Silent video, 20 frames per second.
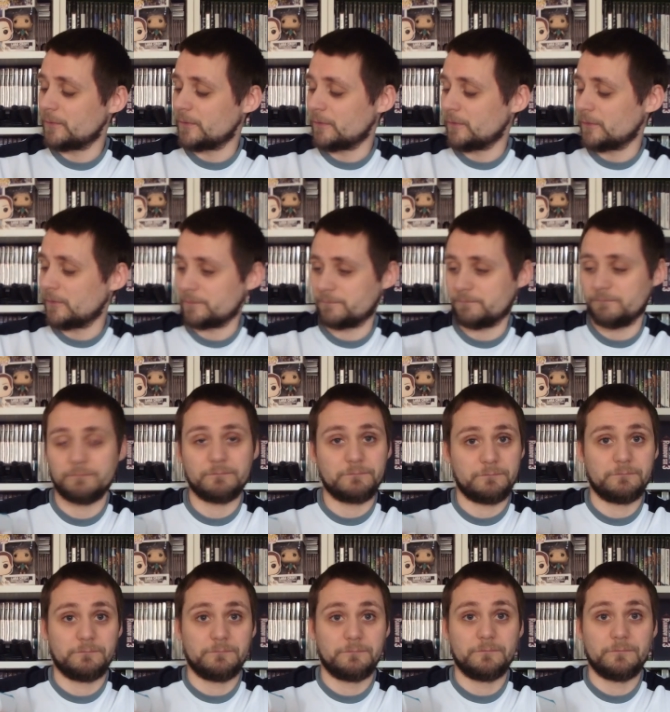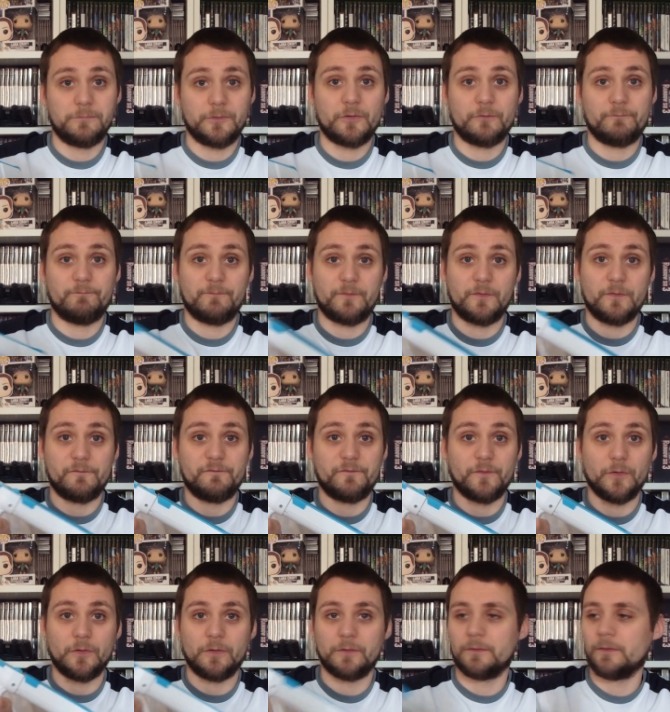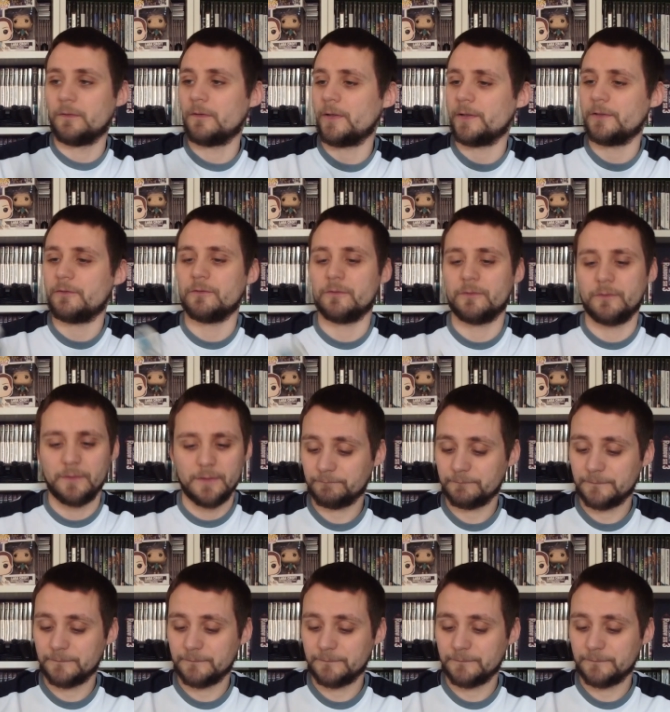or the, the full-on light gun.